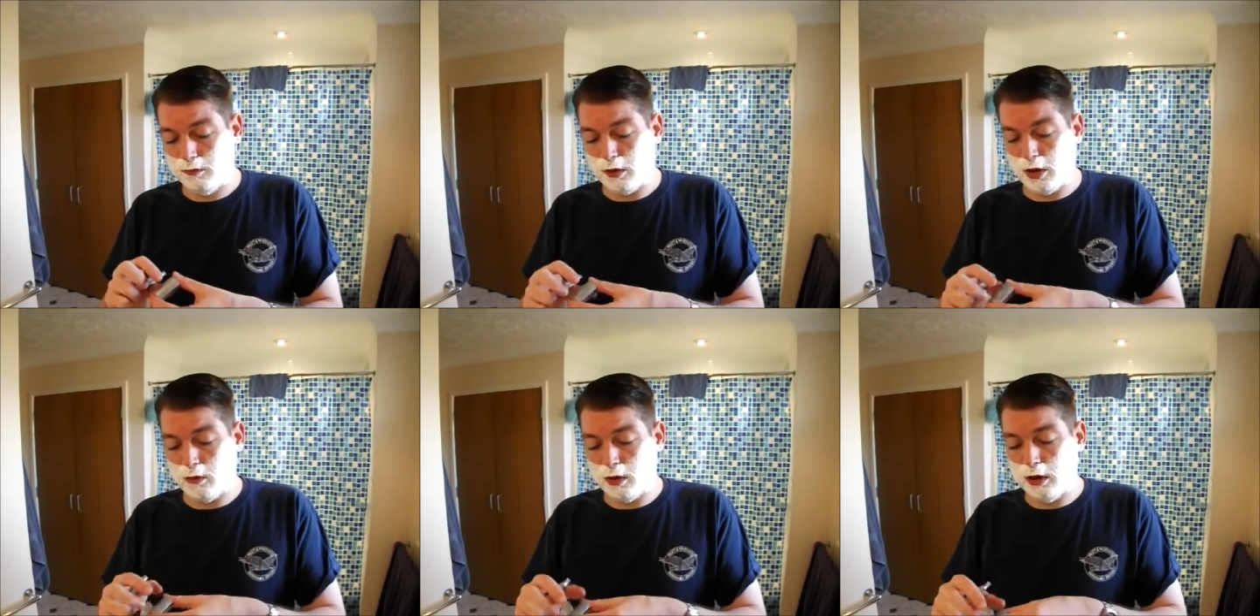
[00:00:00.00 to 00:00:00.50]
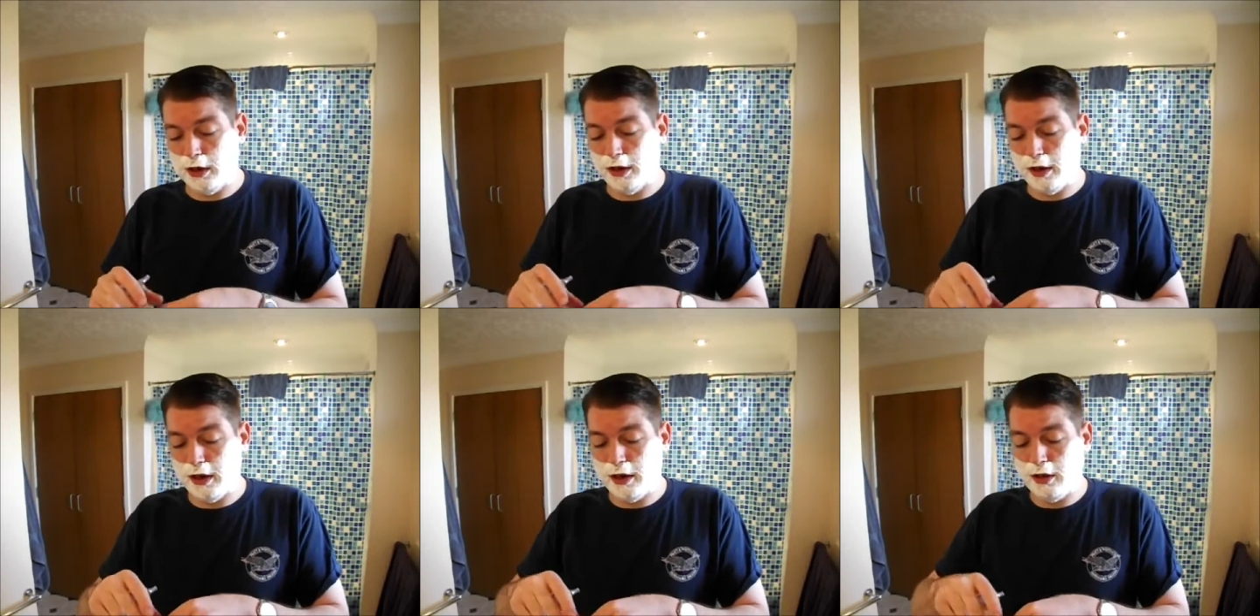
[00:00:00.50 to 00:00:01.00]
And really,
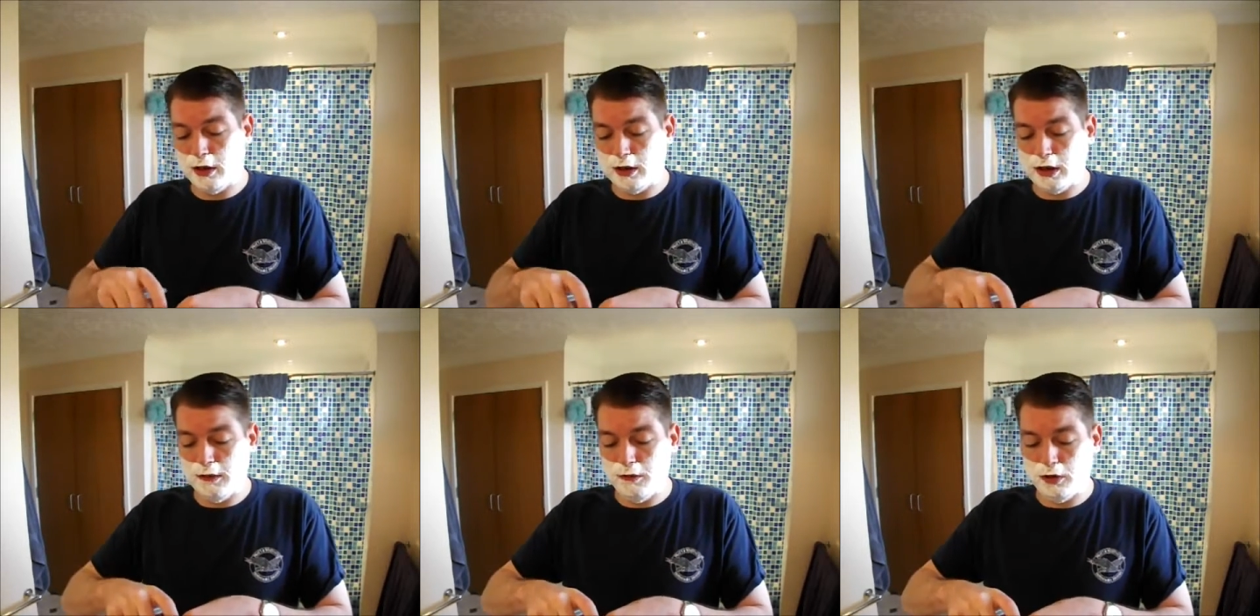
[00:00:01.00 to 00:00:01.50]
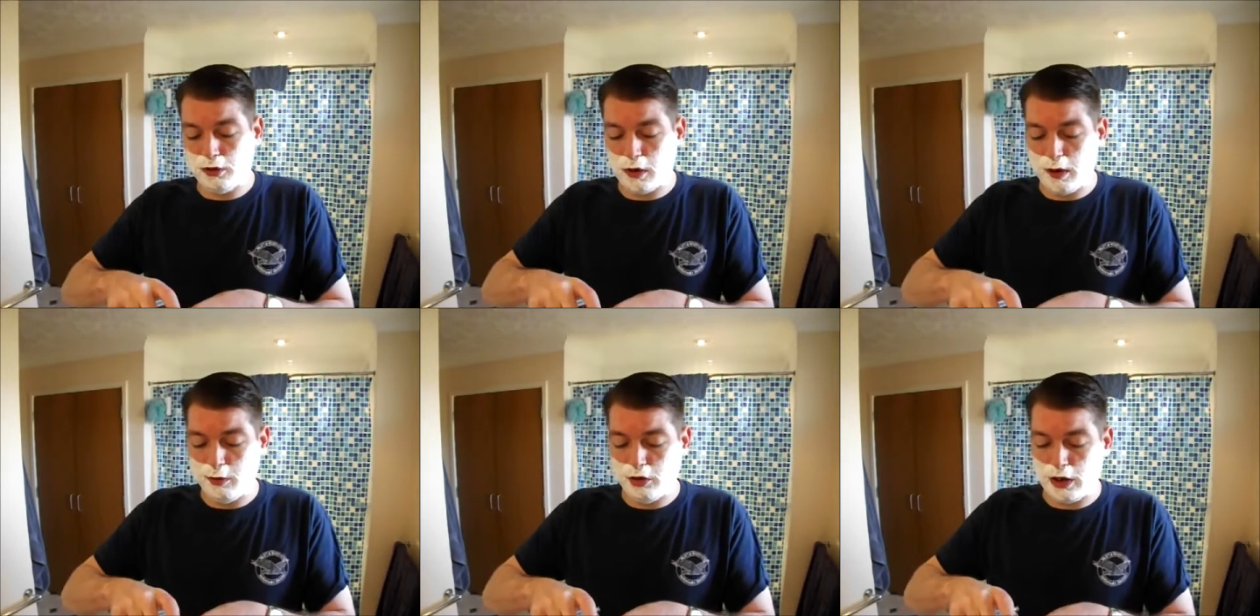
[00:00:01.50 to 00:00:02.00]
anything to give this
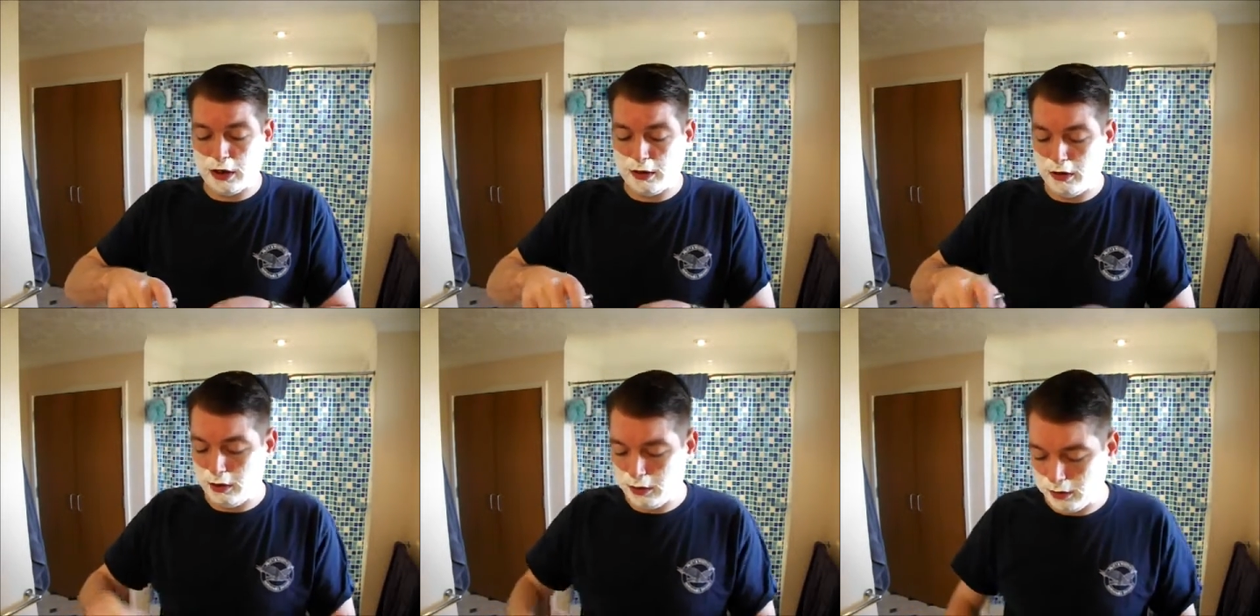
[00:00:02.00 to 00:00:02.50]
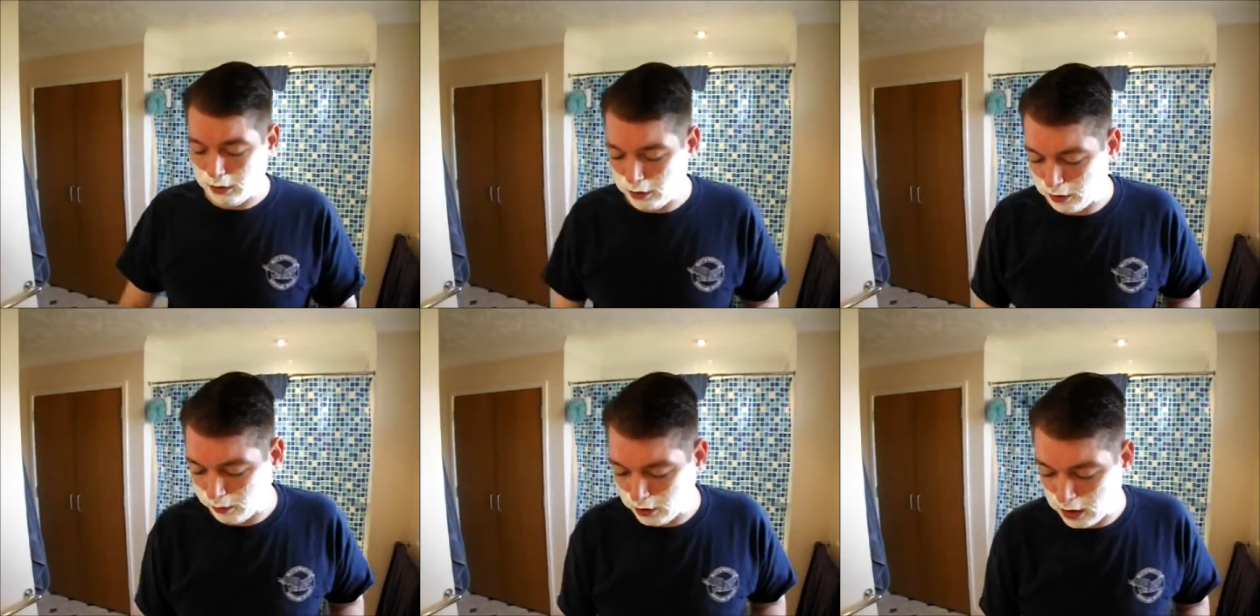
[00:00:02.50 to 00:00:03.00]
cream a second to do
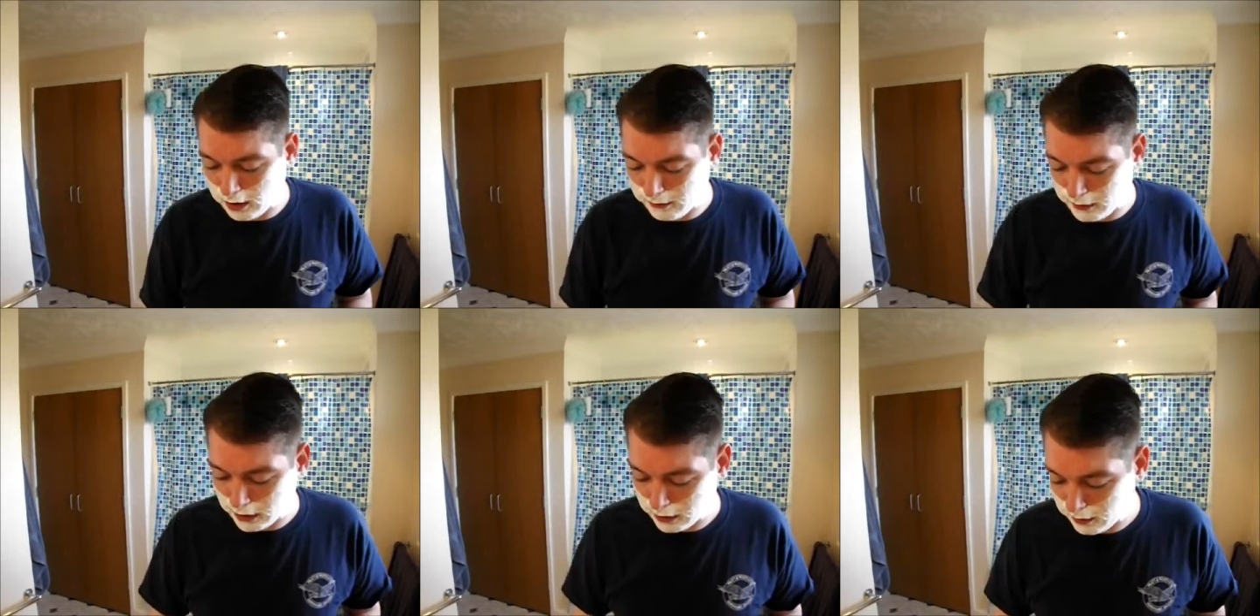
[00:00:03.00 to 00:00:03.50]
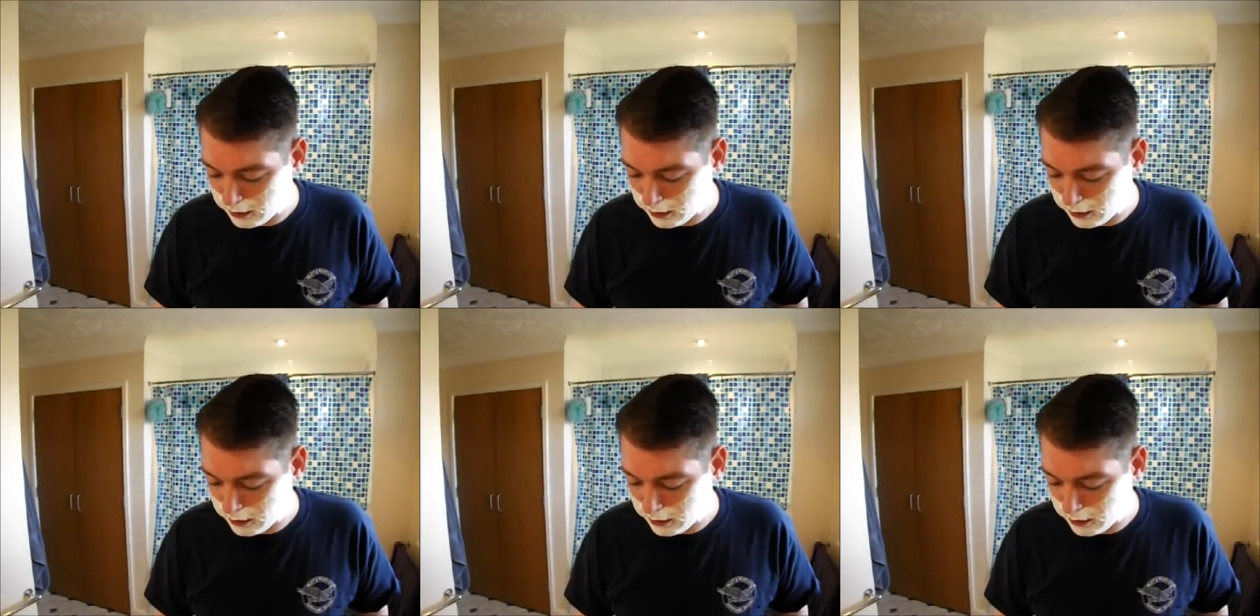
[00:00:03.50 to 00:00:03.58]
some softening.